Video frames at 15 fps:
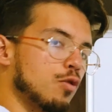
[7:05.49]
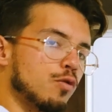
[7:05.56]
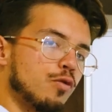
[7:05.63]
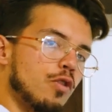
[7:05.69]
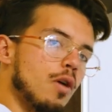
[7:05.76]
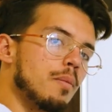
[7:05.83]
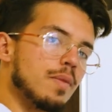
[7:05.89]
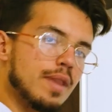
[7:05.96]

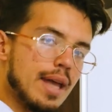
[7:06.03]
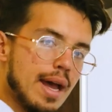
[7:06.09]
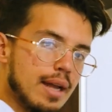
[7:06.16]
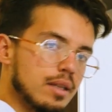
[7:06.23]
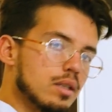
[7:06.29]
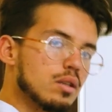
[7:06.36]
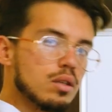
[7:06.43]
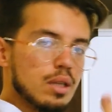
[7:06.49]
from
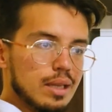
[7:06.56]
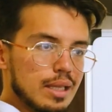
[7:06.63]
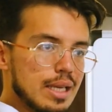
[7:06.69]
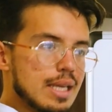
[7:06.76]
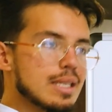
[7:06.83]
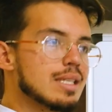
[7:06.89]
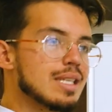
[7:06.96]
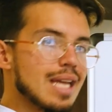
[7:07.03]
that
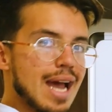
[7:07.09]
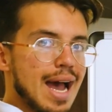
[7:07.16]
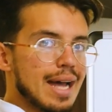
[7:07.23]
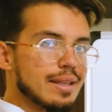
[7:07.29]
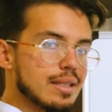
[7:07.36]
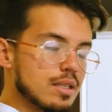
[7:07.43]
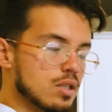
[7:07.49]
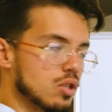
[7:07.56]
list at
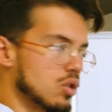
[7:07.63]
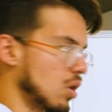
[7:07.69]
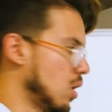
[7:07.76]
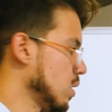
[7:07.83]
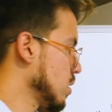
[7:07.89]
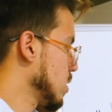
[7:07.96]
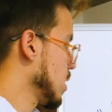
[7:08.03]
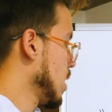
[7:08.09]
the
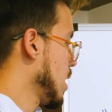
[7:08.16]
start